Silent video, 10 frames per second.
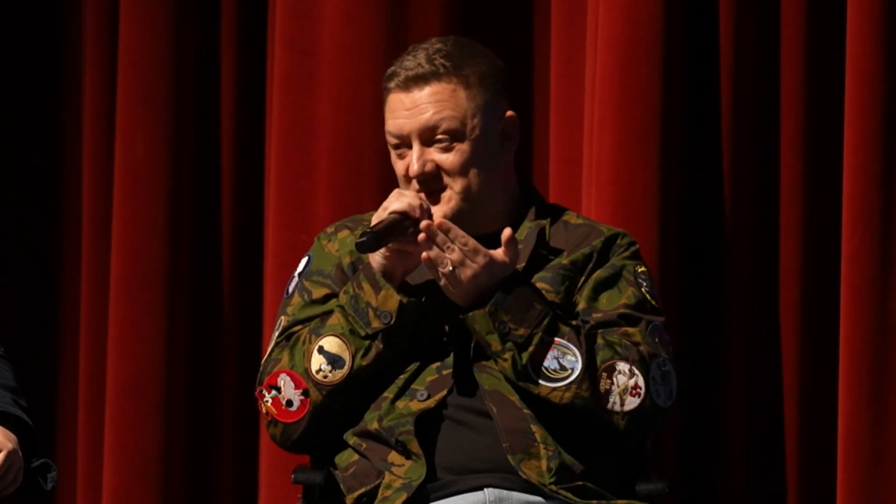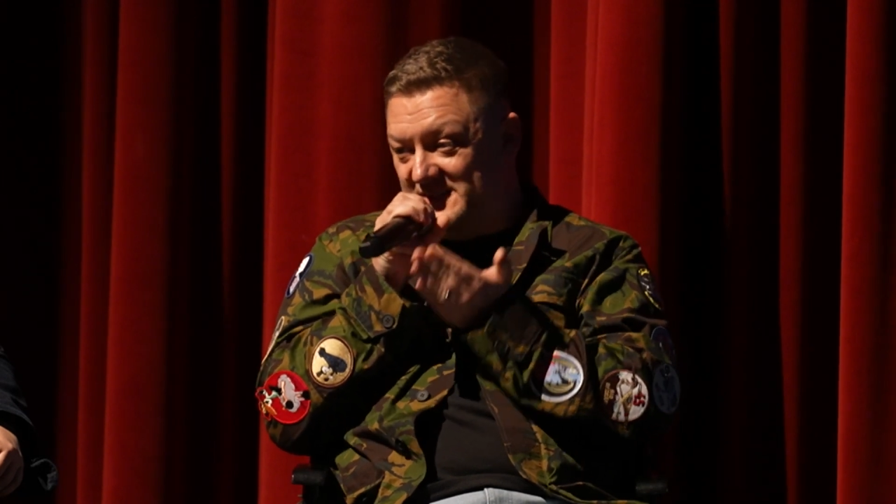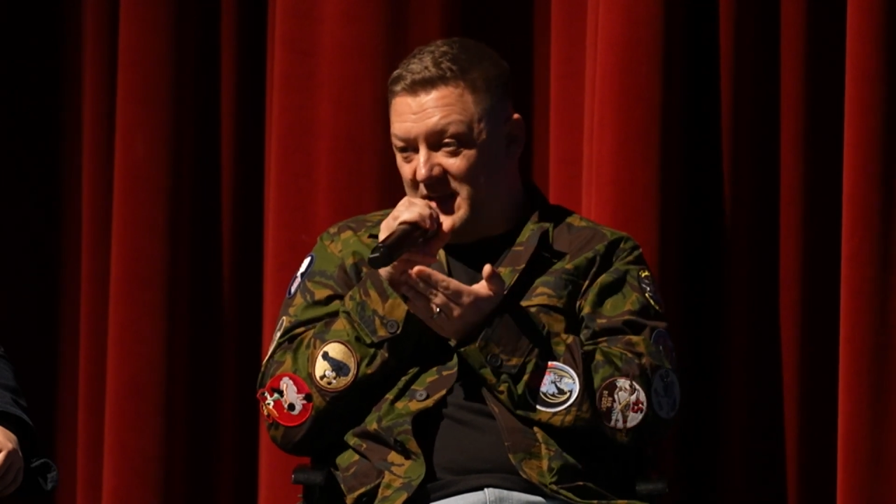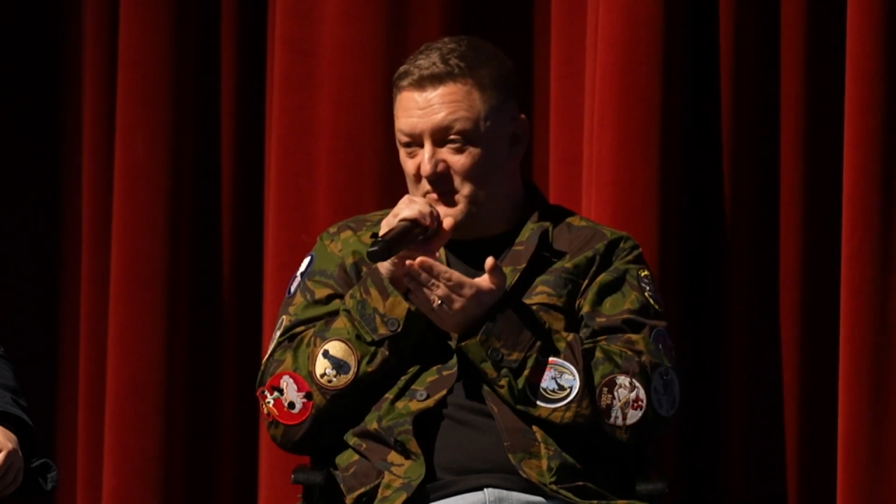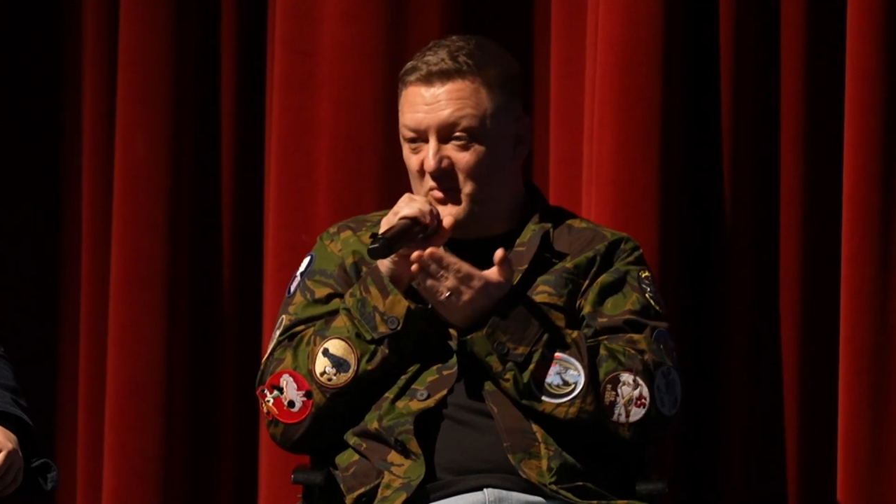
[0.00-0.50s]

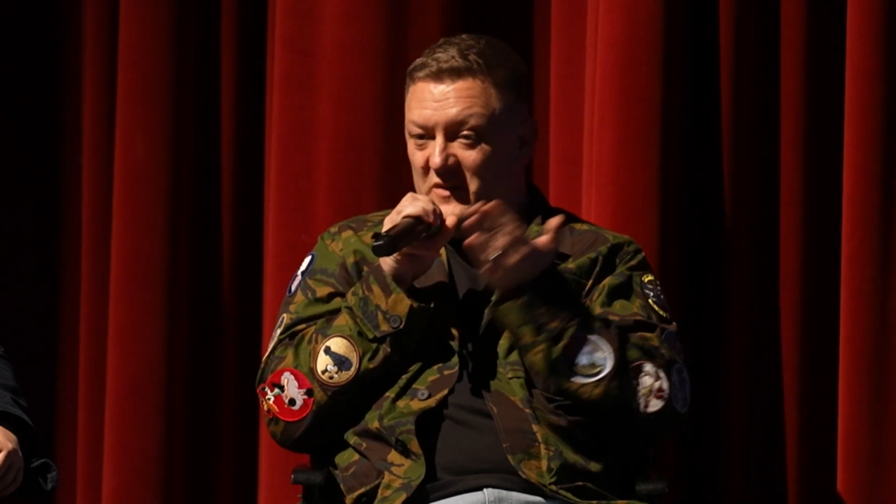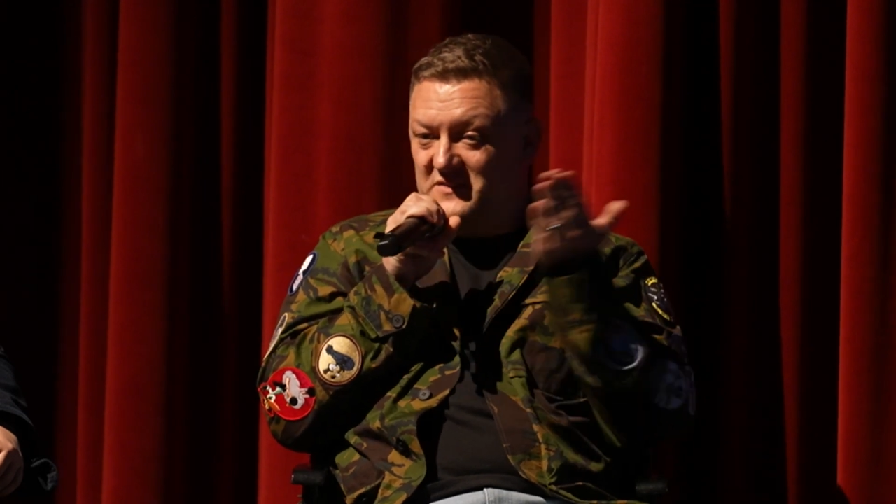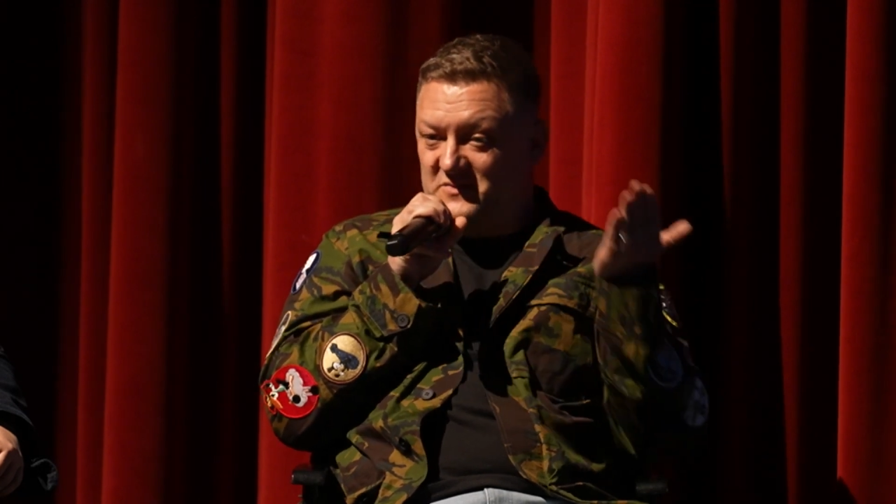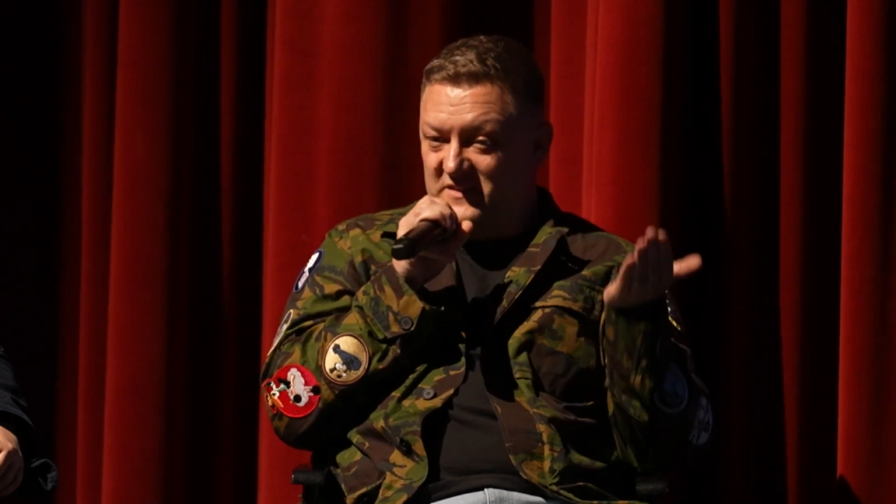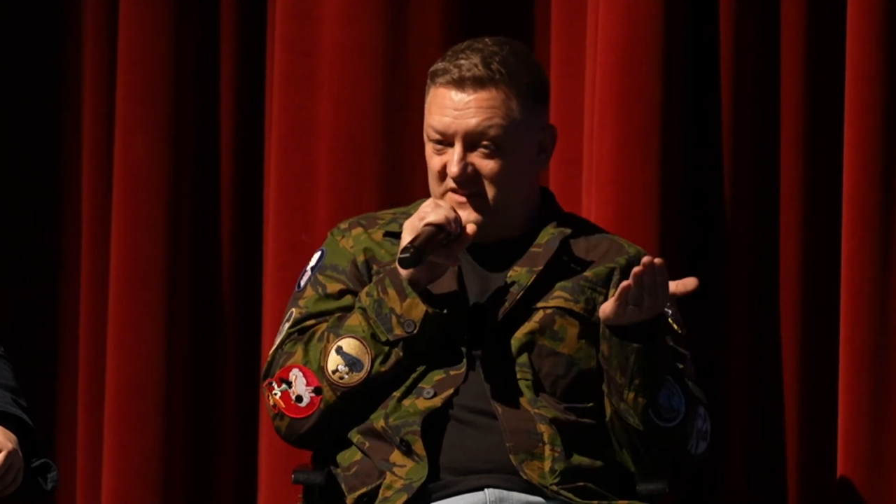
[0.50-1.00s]

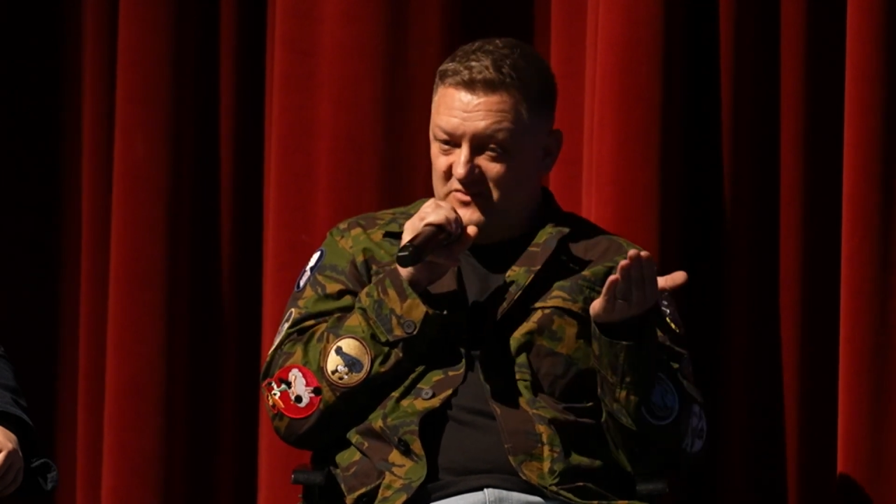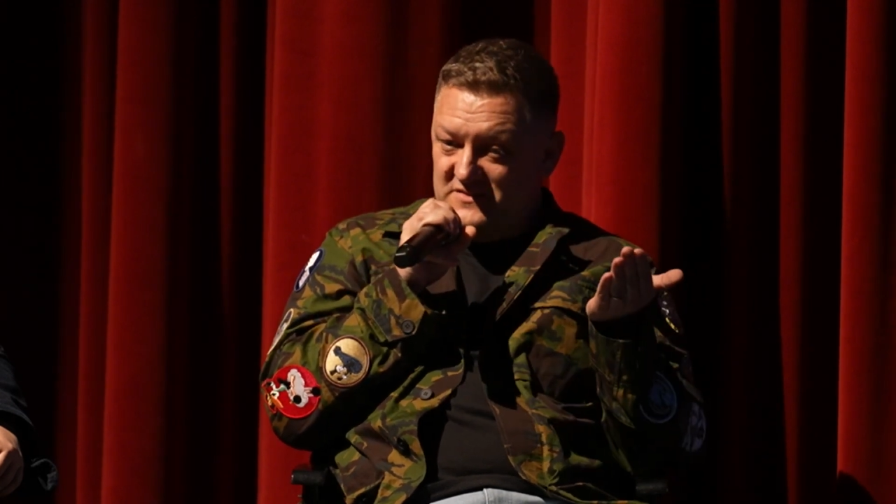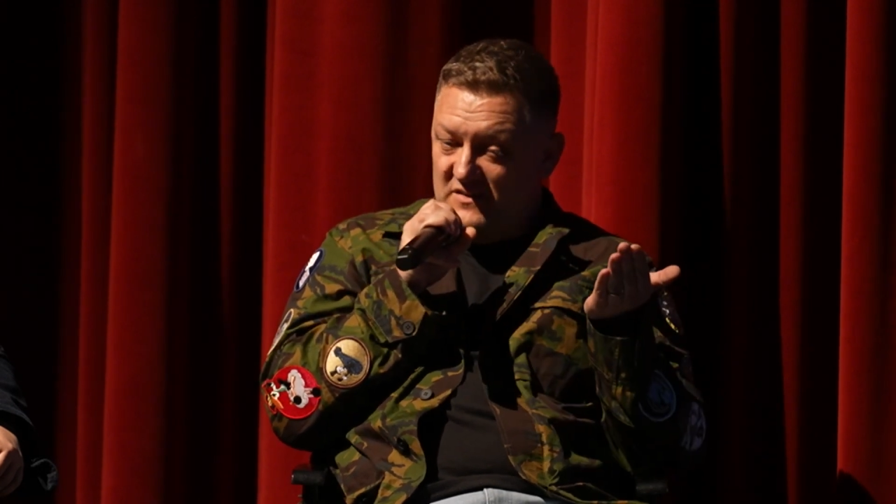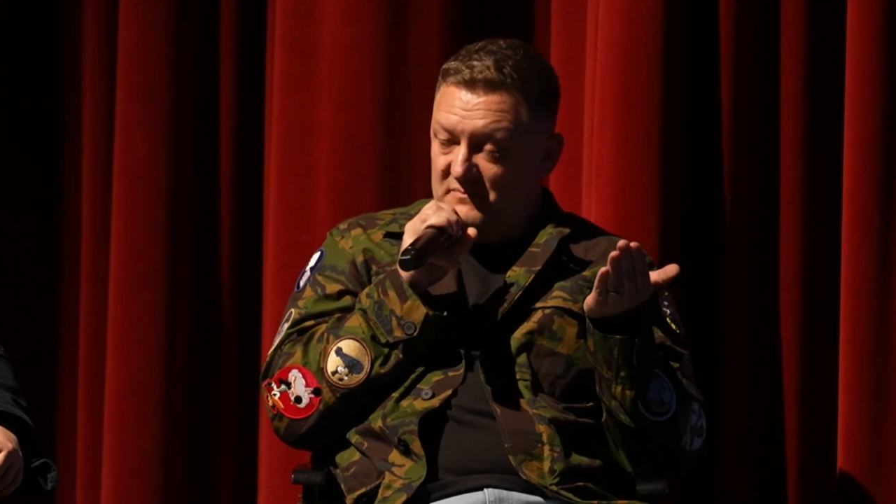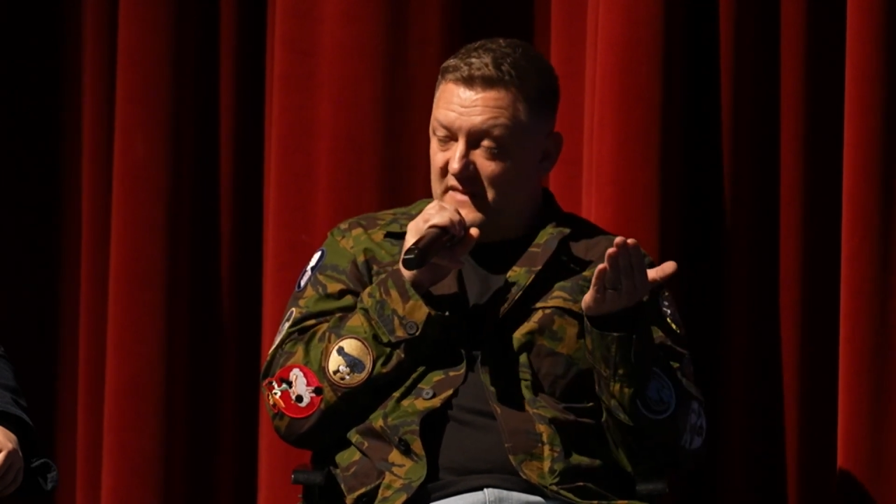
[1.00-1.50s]
standpoint to a
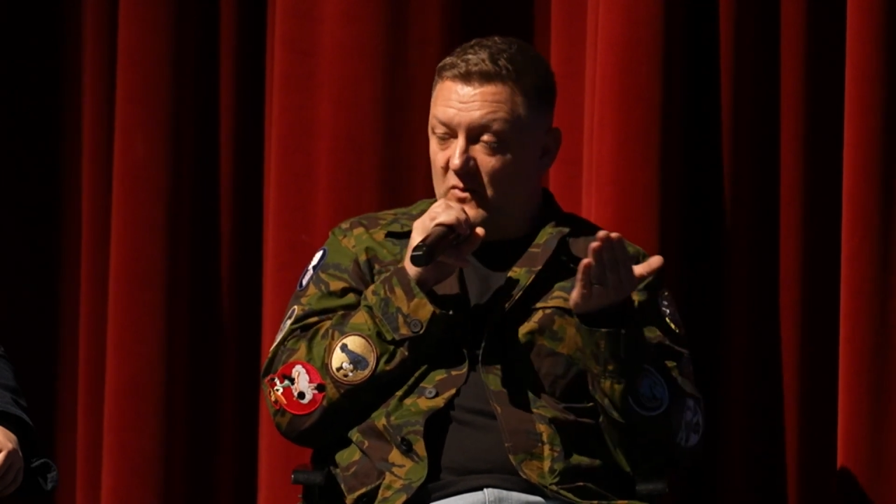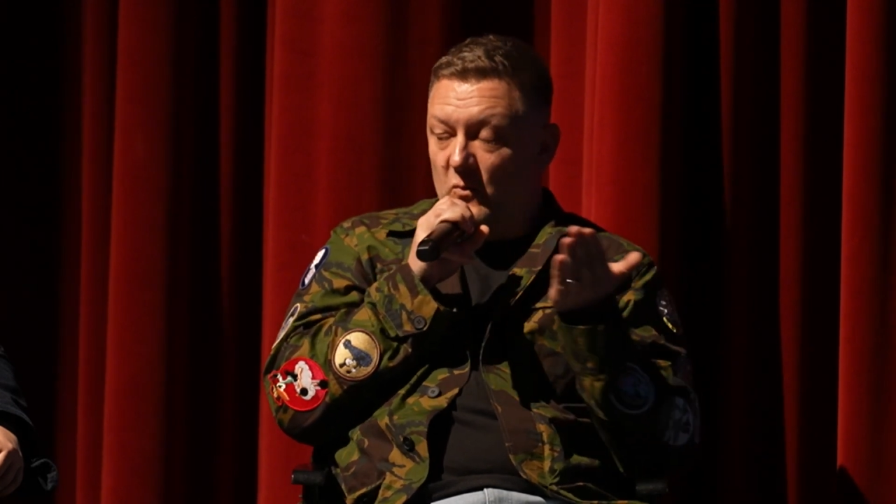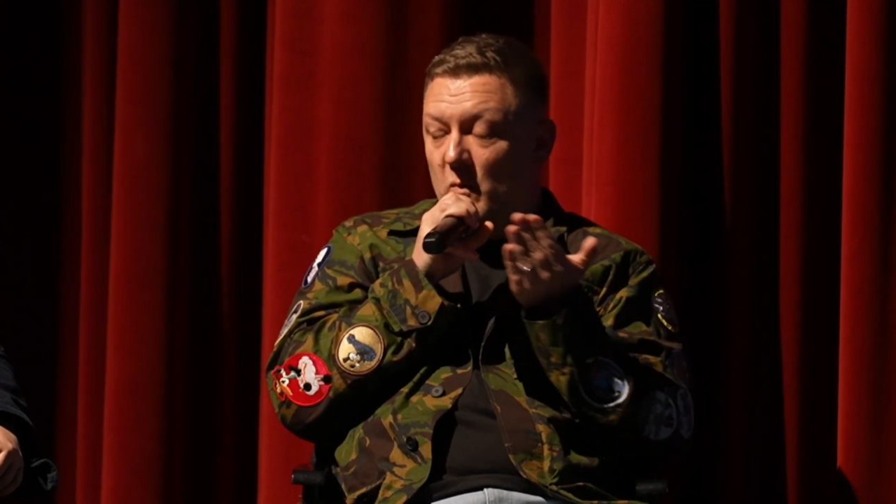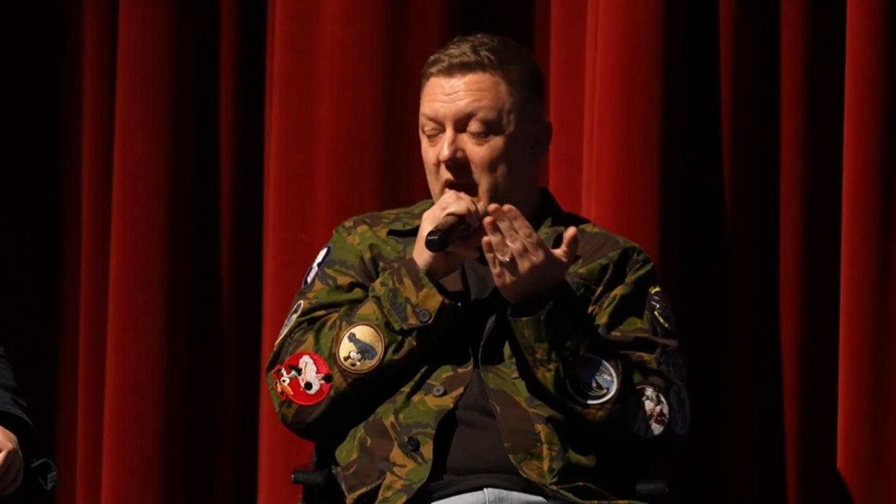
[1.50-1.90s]
user make